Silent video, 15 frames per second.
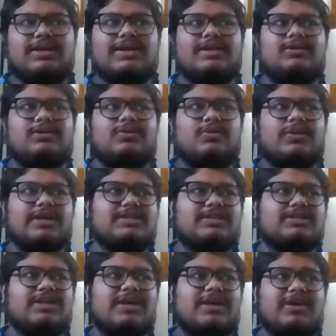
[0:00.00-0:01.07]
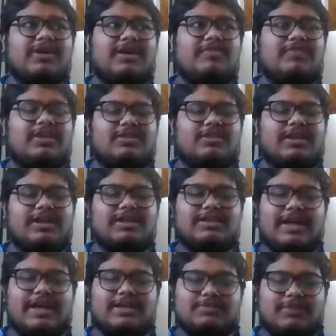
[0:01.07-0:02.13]
in today's time everything
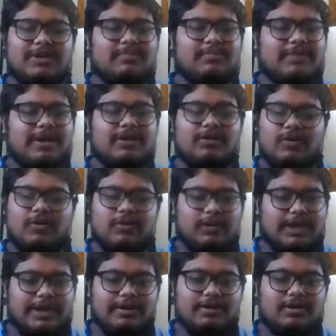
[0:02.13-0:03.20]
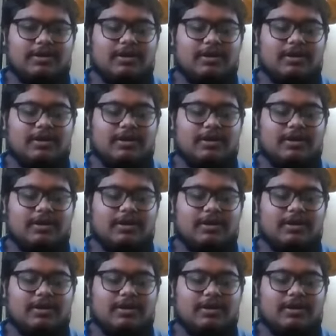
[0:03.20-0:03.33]
has been meant online.